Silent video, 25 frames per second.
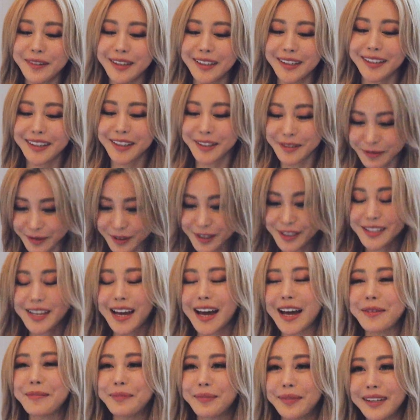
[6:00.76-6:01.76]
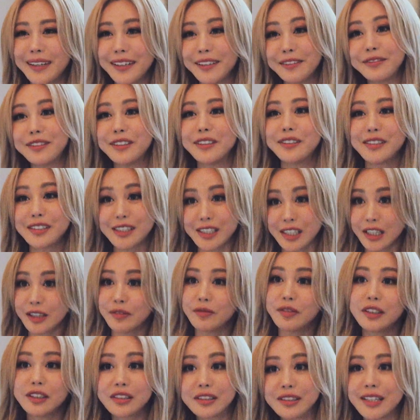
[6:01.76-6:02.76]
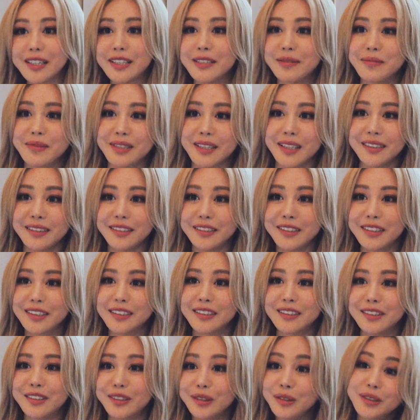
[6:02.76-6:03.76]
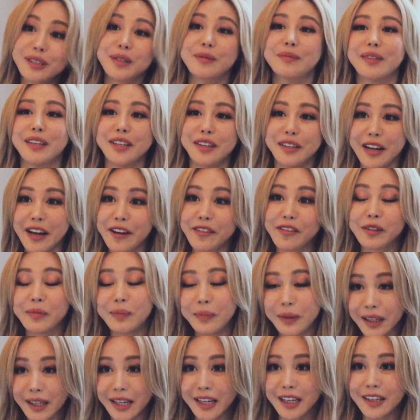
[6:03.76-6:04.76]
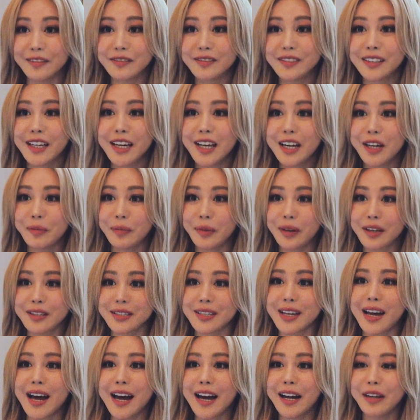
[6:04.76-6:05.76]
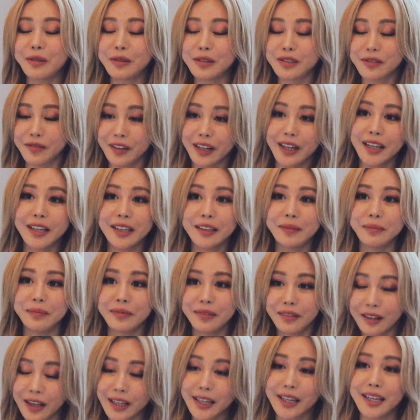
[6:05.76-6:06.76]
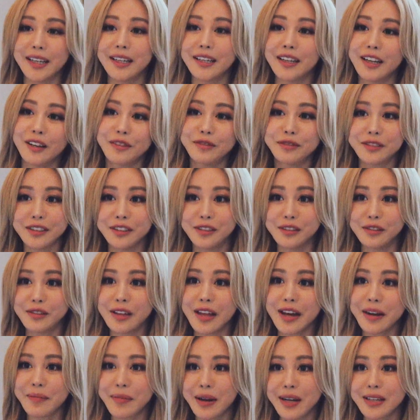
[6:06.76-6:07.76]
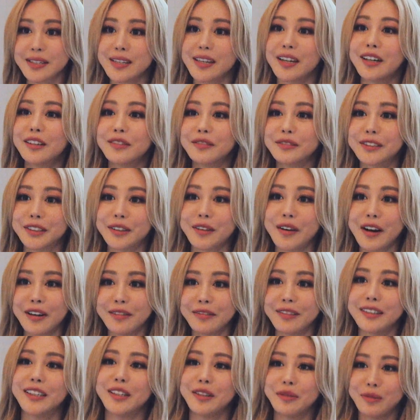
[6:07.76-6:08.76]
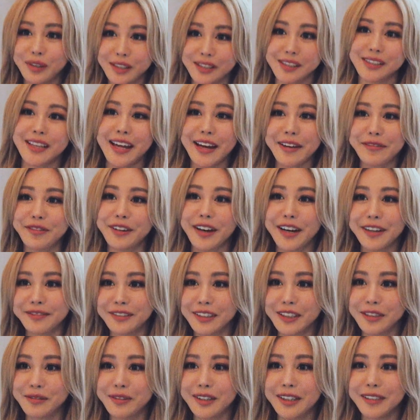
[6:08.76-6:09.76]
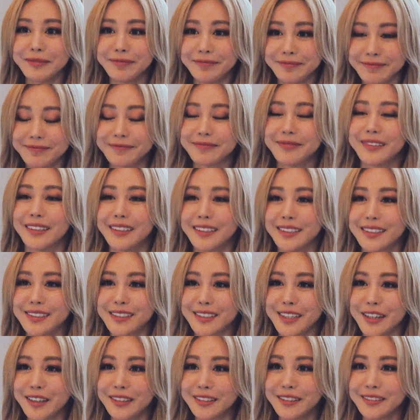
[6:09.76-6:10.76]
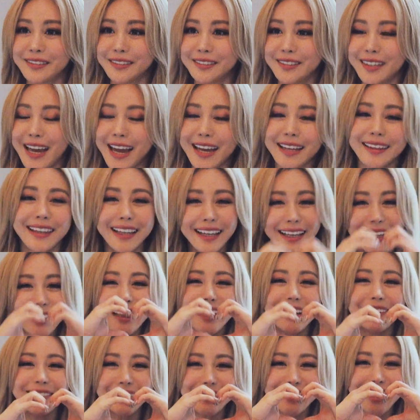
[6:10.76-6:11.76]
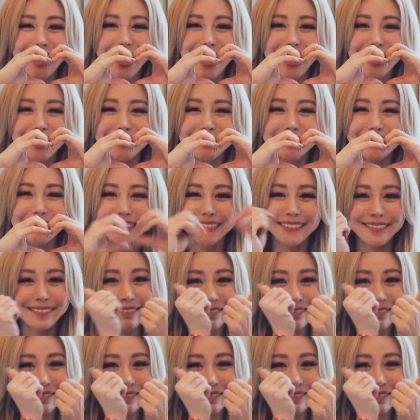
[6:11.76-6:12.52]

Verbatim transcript: me the most happy if you achieve your dreams and you can do something you never believed, because I was very lucky enough to do that myself. So I really wish that for everyone. So, and love you guys.